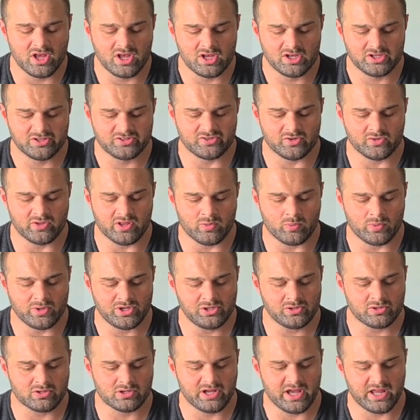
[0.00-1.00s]
So that when
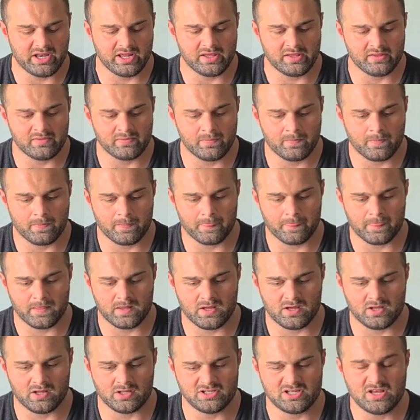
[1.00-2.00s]
you're getting
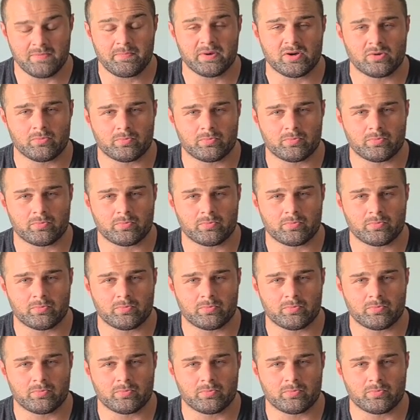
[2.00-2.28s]
a typical